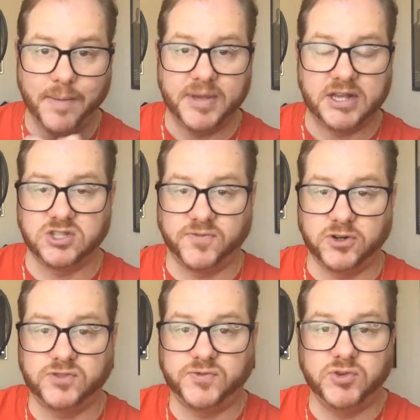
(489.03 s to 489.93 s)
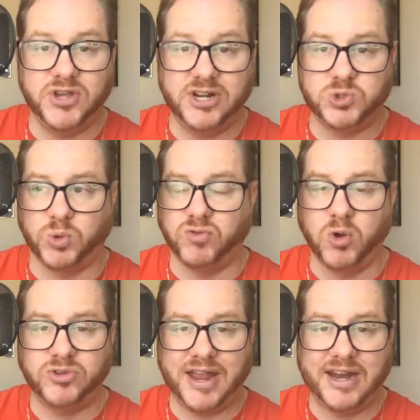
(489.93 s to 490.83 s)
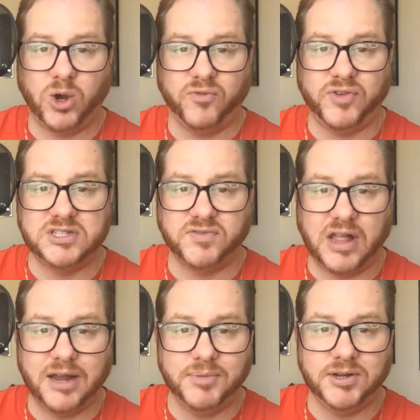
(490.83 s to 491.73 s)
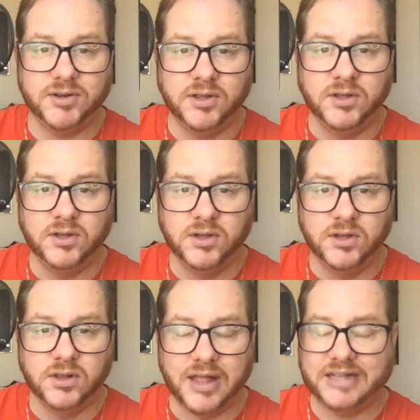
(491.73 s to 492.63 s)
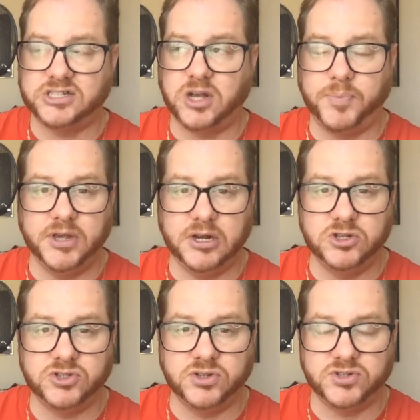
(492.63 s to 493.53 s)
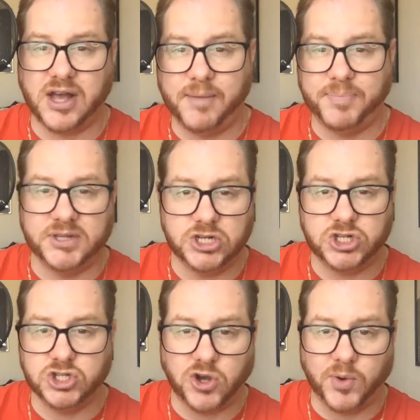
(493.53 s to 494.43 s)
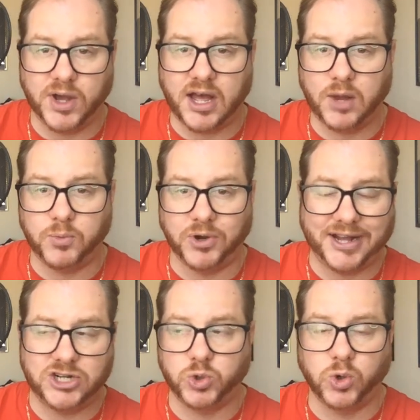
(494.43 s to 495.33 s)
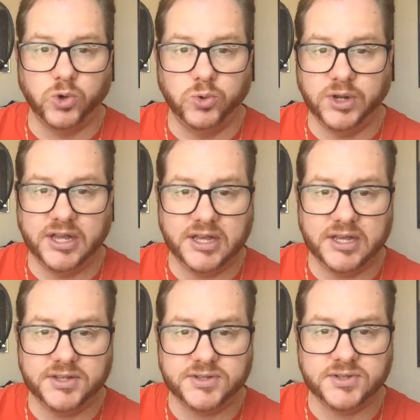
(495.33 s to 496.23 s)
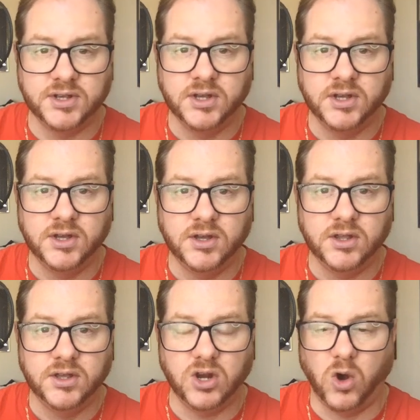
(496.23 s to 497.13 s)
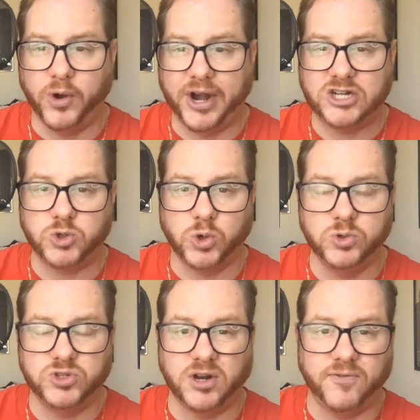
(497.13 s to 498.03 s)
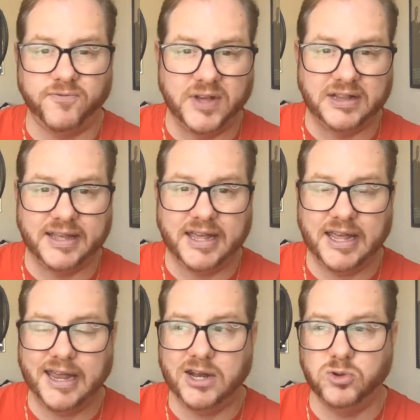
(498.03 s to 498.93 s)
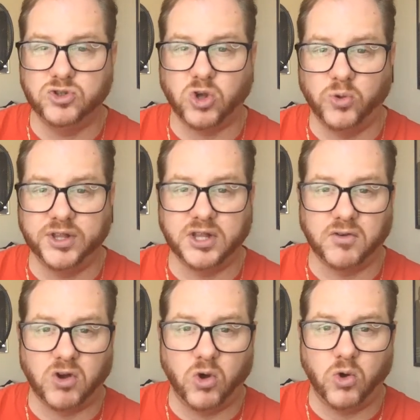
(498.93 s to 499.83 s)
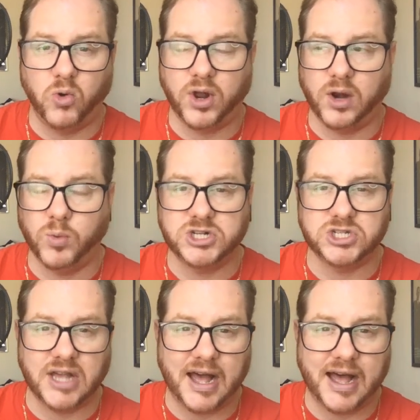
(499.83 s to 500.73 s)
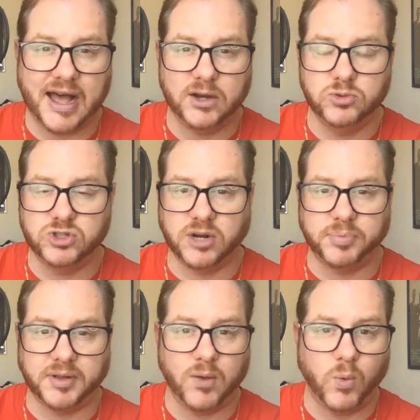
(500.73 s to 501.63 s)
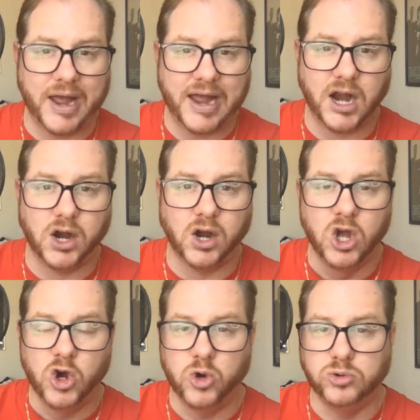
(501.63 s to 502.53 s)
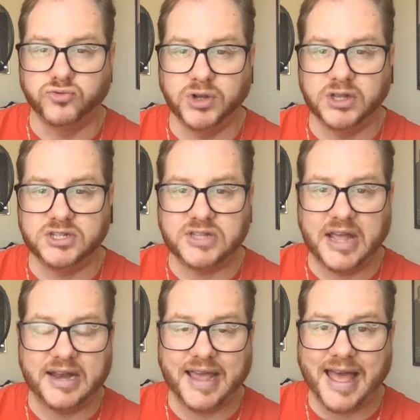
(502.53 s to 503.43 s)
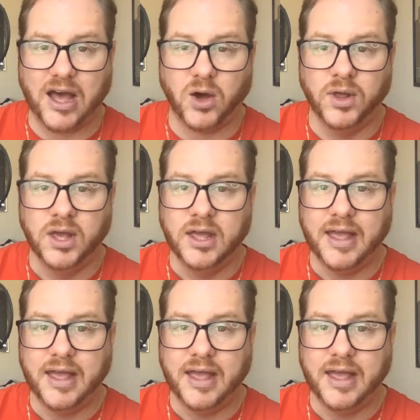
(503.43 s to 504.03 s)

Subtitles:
Because the first few years we're rotating offensive linemen. Last couple years, there's competitions going on. We're not sure who it is. We're not sure who's going to fill in, who's holding their own, on which side, who's going to play where, who's really standing out.